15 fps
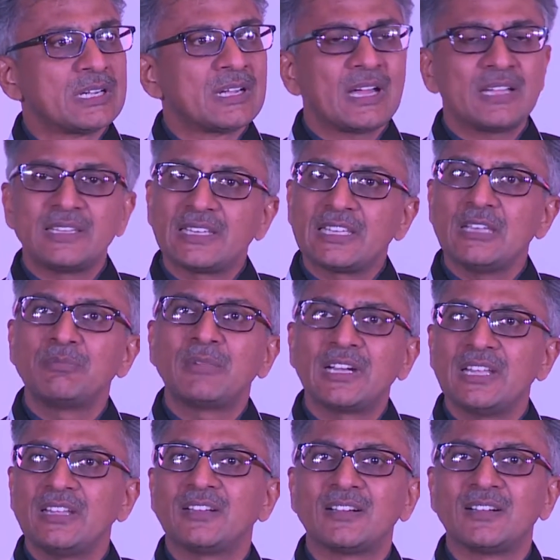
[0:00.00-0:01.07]
and they keep
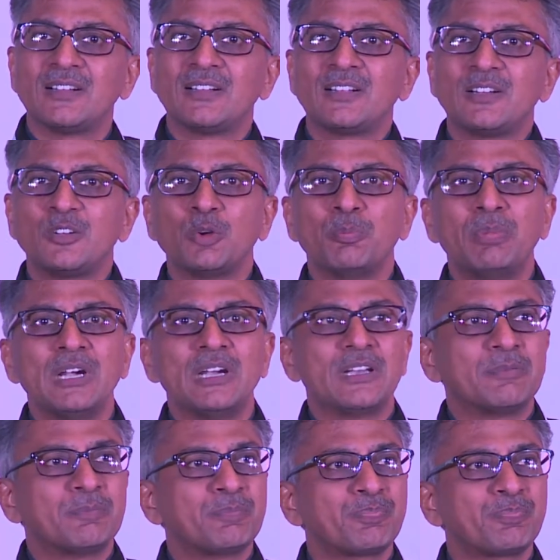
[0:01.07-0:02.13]
getting to build.